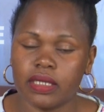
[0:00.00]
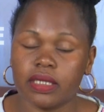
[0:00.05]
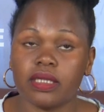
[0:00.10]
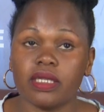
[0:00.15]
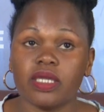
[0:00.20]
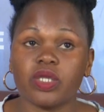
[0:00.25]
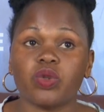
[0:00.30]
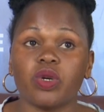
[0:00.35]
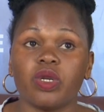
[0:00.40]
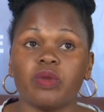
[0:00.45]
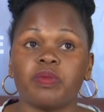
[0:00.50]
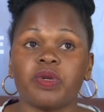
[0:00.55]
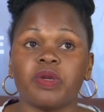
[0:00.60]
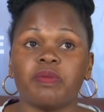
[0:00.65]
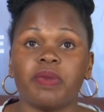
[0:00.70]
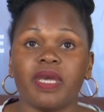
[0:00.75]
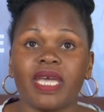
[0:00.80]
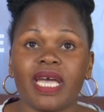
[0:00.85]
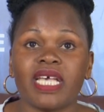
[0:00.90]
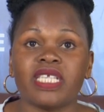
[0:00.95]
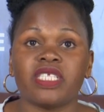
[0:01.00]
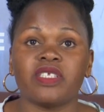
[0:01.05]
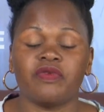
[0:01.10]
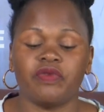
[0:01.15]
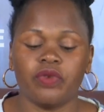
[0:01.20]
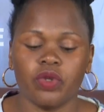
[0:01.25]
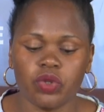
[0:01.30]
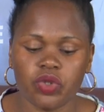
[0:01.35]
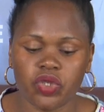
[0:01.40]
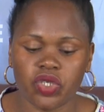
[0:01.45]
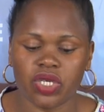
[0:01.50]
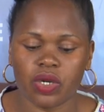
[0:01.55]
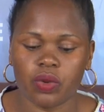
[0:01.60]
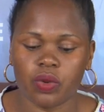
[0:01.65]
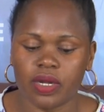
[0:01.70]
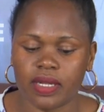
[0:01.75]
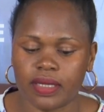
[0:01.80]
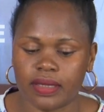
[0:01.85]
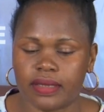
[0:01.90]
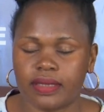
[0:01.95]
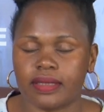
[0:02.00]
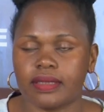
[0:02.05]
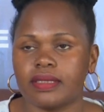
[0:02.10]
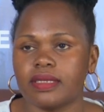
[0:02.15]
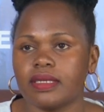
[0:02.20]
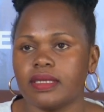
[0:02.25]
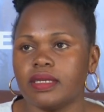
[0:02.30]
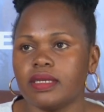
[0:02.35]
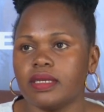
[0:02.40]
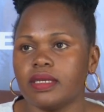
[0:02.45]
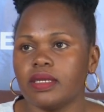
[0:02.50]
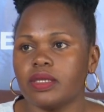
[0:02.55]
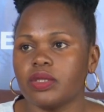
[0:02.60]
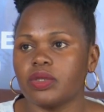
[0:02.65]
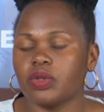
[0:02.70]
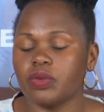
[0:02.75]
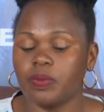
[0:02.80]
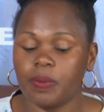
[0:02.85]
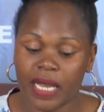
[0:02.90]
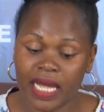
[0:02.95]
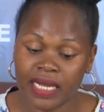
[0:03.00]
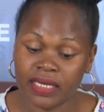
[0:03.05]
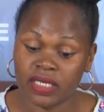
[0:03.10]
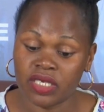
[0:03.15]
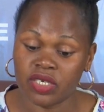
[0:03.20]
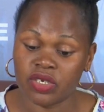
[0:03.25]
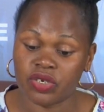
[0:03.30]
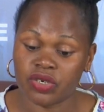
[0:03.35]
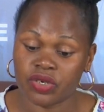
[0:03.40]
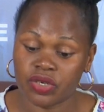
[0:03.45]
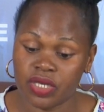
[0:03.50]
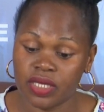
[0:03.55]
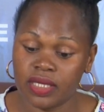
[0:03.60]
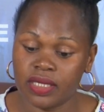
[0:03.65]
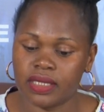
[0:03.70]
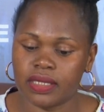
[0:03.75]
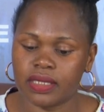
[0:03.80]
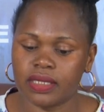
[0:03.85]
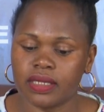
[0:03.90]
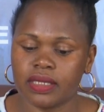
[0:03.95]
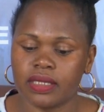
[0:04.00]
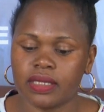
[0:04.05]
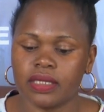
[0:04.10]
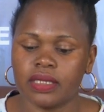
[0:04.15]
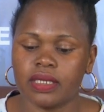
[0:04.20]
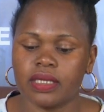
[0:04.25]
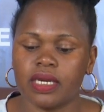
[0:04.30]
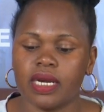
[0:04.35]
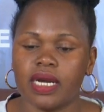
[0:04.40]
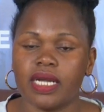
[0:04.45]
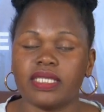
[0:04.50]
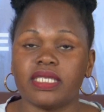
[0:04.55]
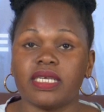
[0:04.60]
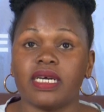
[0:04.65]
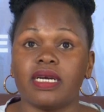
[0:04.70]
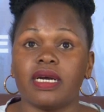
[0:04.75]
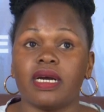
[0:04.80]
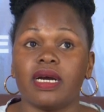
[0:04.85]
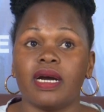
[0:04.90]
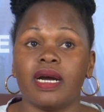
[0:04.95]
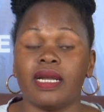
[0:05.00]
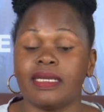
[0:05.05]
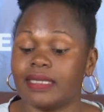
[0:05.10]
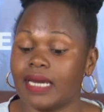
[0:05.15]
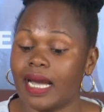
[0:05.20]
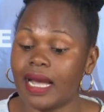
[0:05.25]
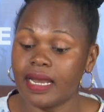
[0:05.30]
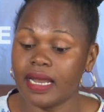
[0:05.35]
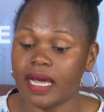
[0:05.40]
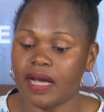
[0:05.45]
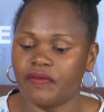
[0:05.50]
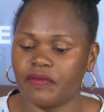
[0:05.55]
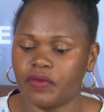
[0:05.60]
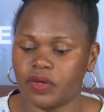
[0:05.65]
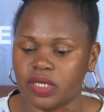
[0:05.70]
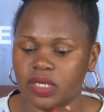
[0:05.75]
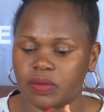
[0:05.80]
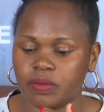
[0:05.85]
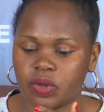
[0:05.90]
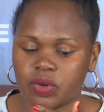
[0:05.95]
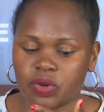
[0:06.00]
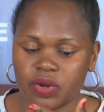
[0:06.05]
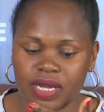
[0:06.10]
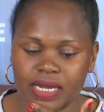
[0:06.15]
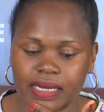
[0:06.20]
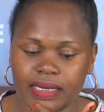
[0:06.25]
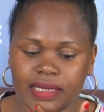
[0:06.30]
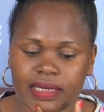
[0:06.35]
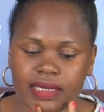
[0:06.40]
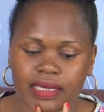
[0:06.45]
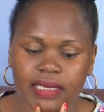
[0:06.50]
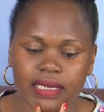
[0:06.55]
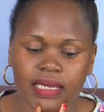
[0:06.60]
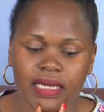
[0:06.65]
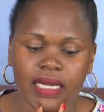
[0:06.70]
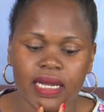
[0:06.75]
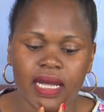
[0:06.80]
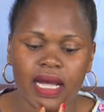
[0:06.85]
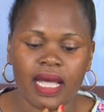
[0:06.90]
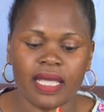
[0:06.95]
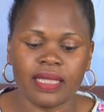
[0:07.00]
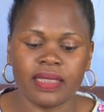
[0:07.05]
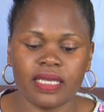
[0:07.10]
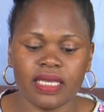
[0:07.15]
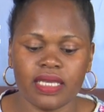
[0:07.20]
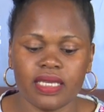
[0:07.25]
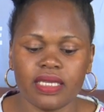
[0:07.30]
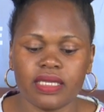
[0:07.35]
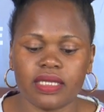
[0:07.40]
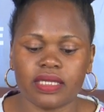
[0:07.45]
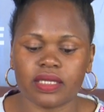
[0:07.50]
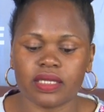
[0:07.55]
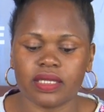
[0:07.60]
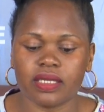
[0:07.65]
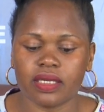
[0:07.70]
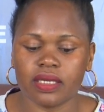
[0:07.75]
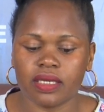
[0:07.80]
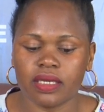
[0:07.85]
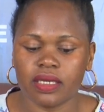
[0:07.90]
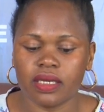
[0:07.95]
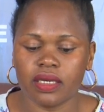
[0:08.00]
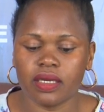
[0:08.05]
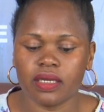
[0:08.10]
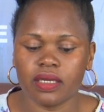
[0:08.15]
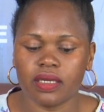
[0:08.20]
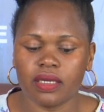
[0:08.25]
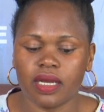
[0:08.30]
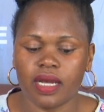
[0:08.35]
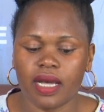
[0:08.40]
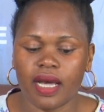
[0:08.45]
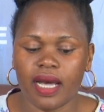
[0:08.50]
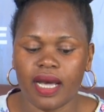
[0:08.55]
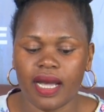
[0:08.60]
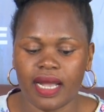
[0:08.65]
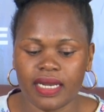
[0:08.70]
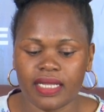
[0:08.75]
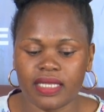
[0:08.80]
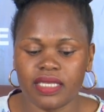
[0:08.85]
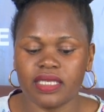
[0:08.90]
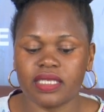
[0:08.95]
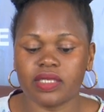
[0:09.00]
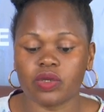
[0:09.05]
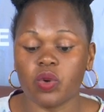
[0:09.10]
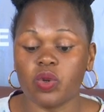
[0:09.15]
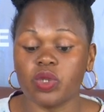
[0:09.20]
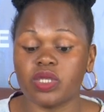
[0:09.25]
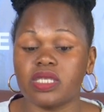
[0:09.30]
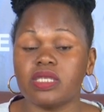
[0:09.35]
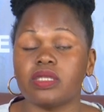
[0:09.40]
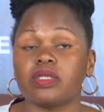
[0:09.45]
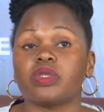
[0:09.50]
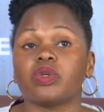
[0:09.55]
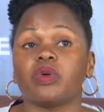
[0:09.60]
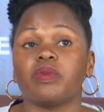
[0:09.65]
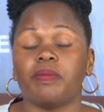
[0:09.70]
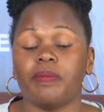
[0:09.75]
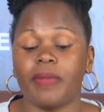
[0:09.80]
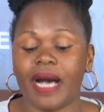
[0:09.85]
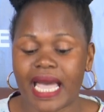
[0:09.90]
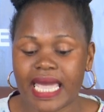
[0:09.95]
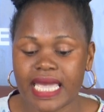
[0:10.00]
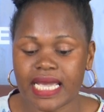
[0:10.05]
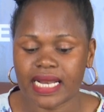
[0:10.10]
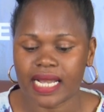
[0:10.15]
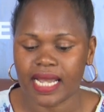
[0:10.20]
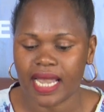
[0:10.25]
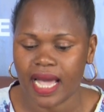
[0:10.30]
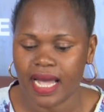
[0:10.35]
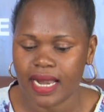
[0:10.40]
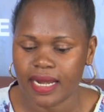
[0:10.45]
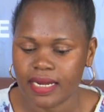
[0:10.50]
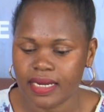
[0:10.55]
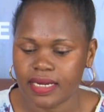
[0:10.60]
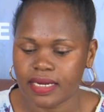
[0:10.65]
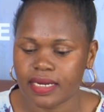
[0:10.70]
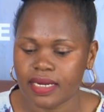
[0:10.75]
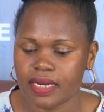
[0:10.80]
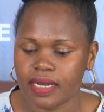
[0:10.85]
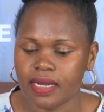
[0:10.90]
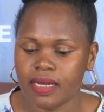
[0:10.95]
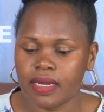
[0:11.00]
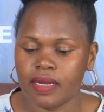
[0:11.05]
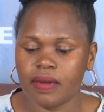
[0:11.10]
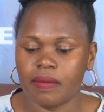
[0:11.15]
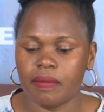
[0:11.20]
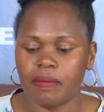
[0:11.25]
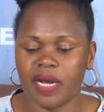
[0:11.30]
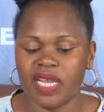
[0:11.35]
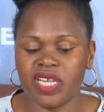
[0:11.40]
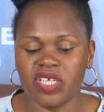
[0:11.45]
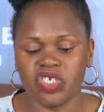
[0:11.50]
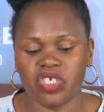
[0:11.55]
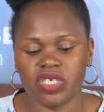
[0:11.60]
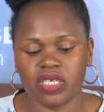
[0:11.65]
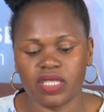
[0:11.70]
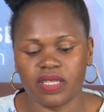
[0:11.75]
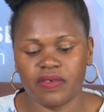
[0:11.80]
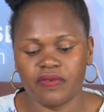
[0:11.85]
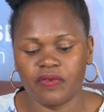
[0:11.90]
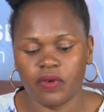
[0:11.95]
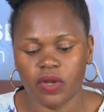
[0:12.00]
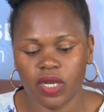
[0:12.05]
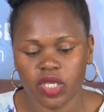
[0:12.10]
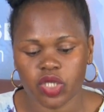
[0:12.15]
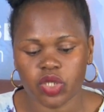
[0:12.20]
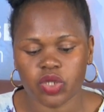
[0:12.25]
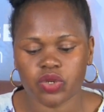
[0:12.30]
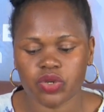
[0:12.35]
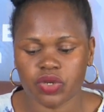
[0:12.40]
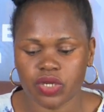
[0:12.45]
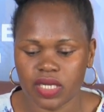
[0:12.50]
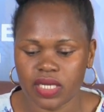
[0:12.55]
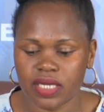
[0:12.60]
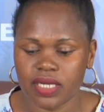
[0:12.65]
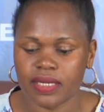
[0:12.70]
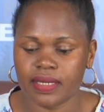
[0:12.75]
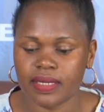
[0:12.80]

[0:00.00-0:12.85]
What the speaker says: This one prepares future wealth through planting trees at an affordable rate, and this consists of buying land, managing the forestry,